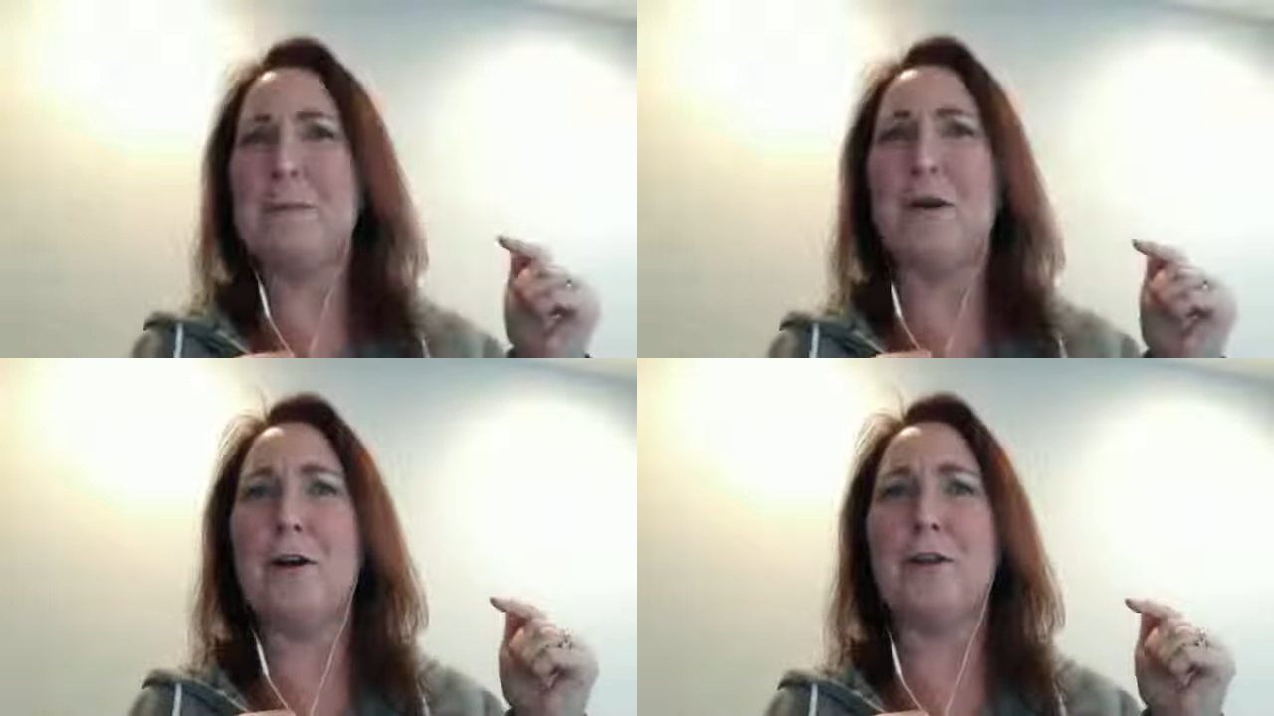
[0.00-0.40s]

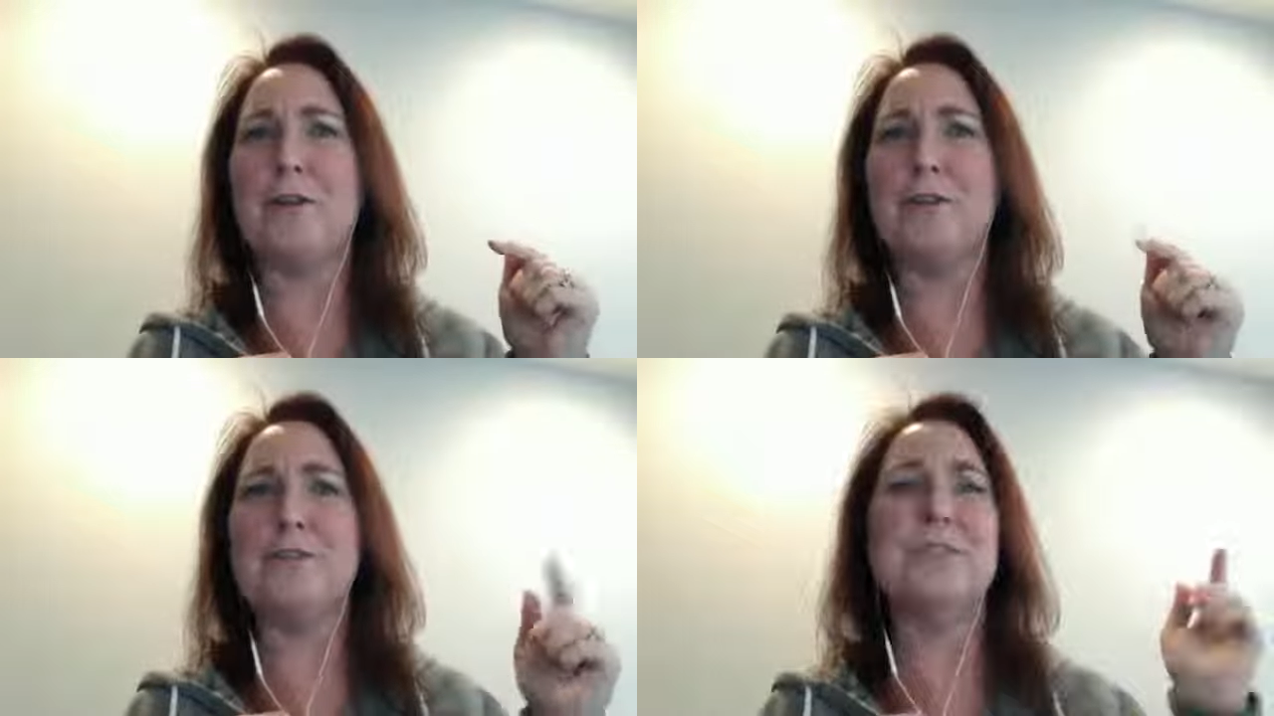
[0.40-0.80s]

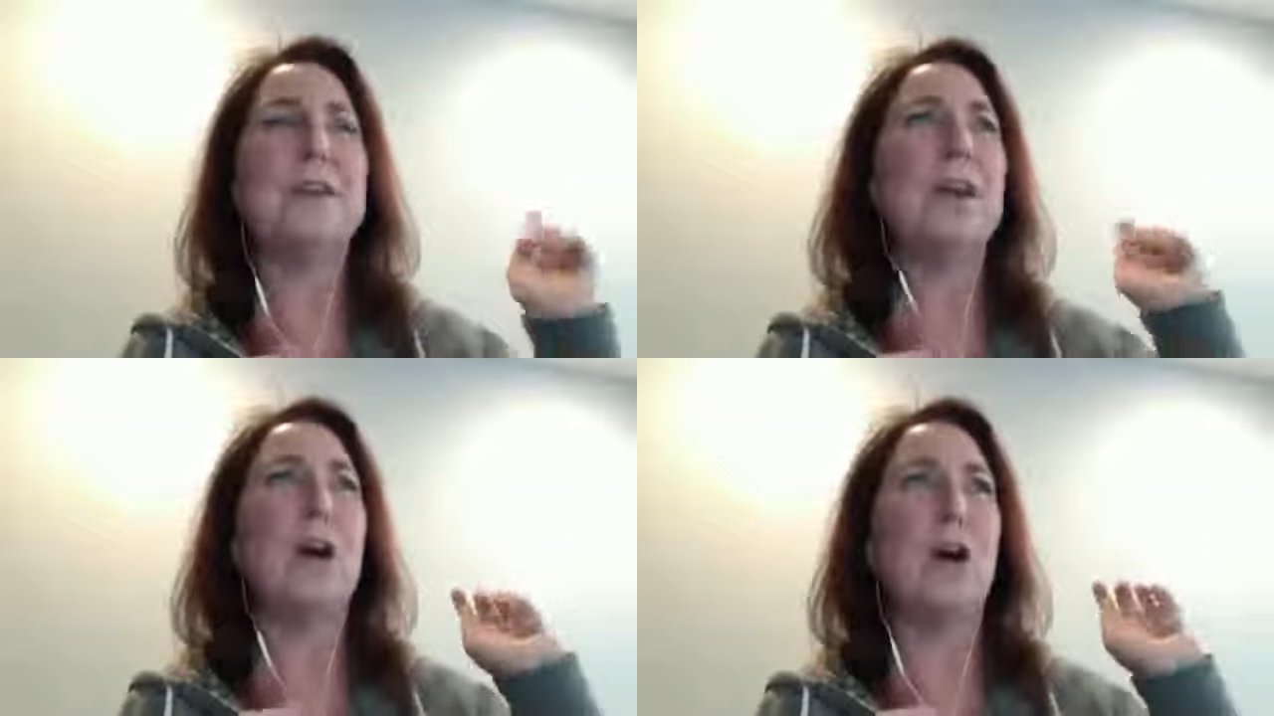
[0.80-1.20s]
markers
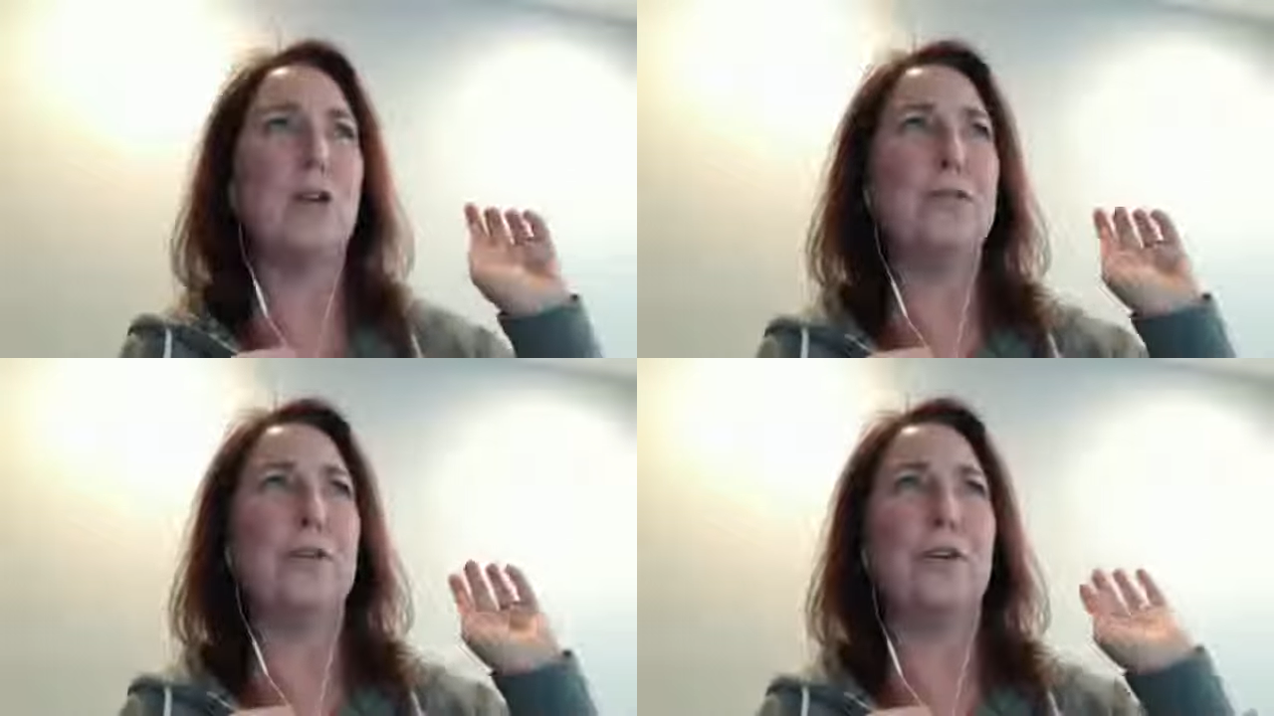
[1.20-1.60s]

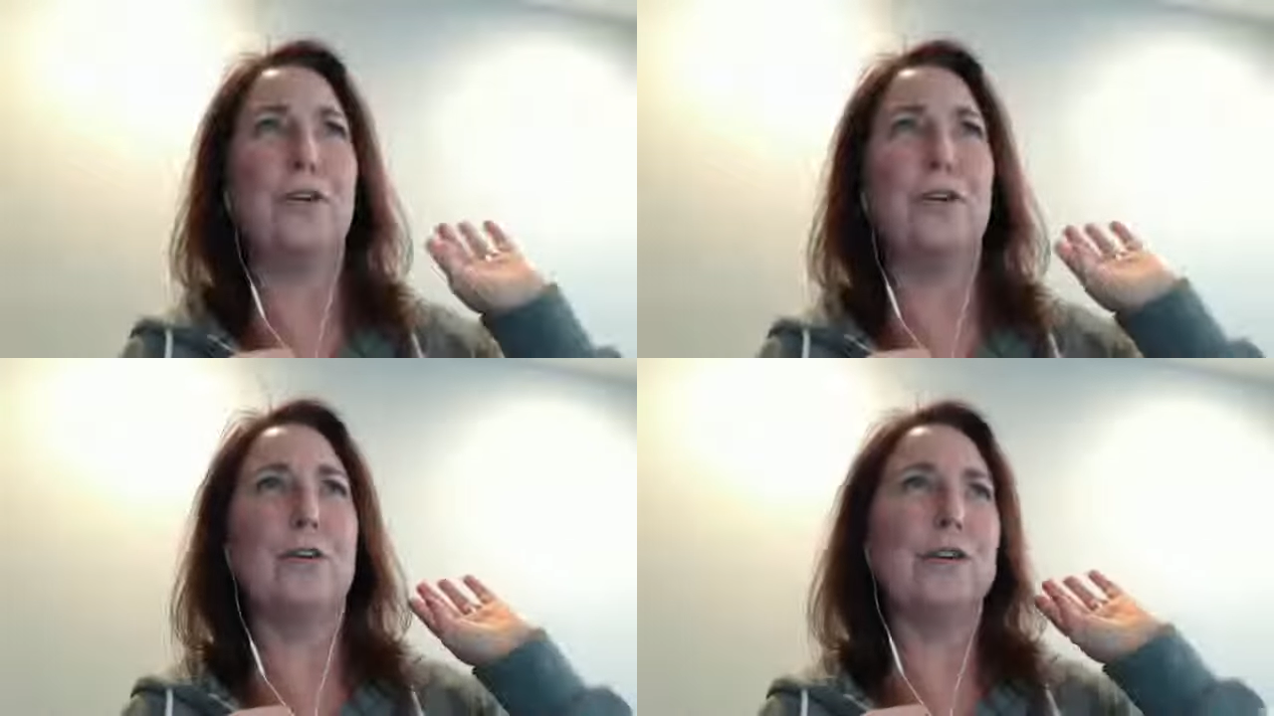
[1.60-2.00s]

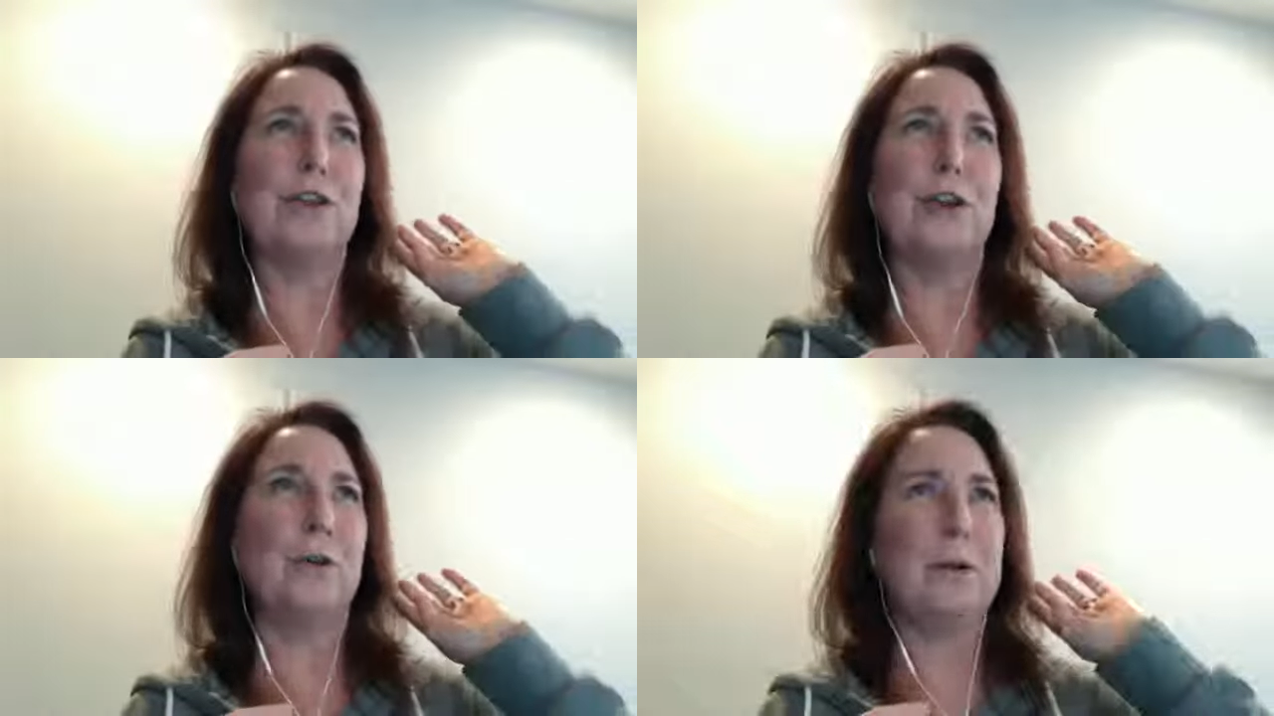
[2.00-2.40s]
over, you
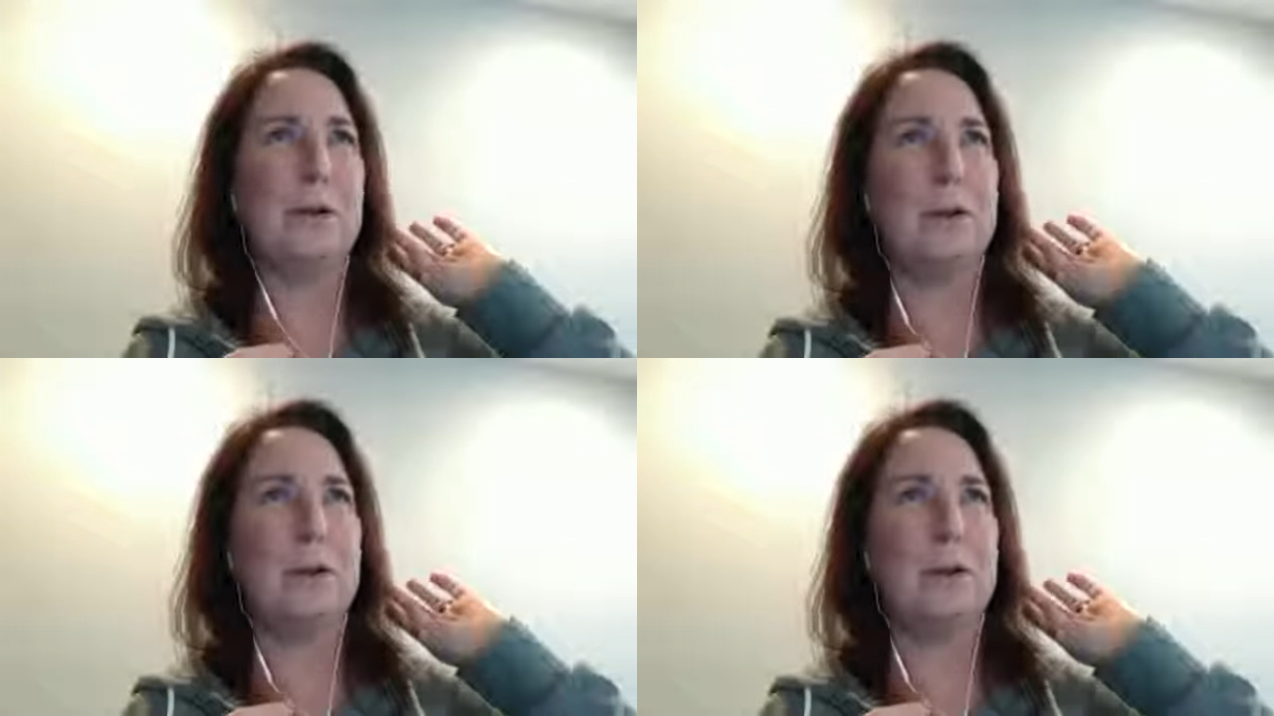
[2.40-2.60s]
know,